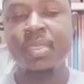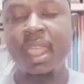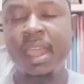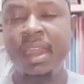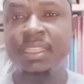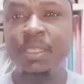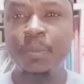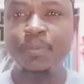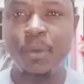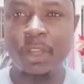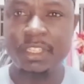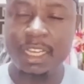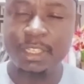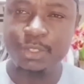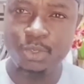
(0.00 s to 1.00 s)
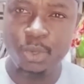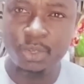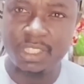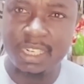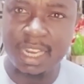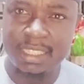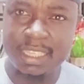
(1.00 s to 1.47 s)
It is important to
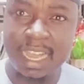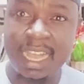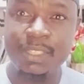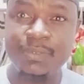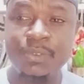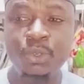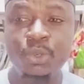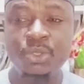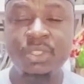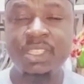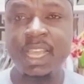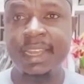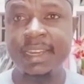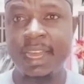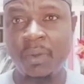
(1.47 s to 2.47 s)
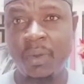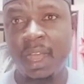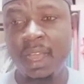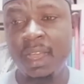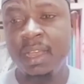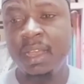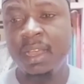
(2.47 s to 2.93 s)
note that as for
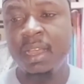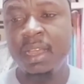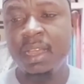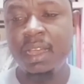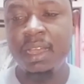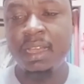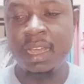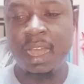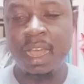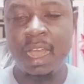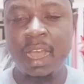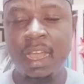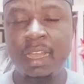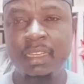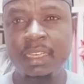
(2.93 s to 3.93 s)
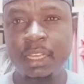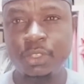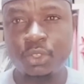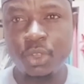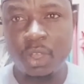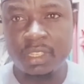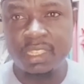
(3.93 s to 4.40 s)
Utidaawa, the
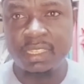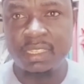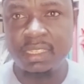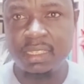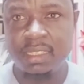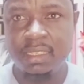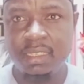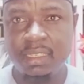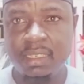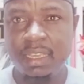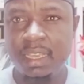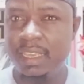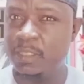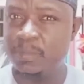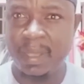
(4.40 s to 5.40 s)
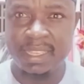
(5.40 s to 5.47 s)
sources is my